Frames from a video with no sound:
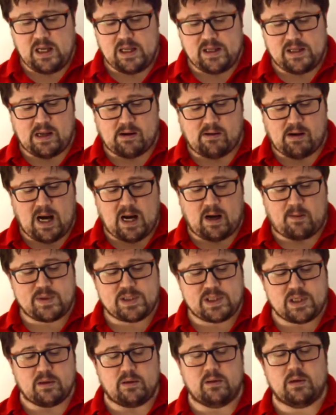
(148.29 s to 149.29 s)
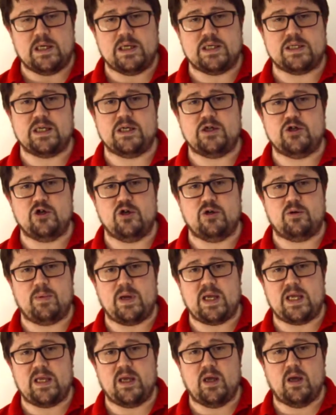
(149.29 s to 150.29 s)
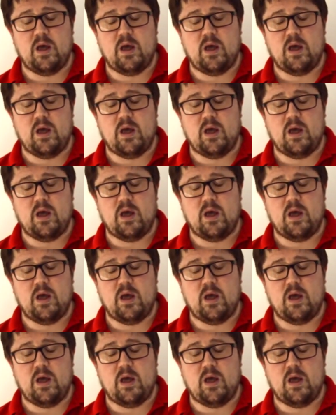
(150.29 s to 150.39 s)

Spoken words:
They're absolutely as they should be.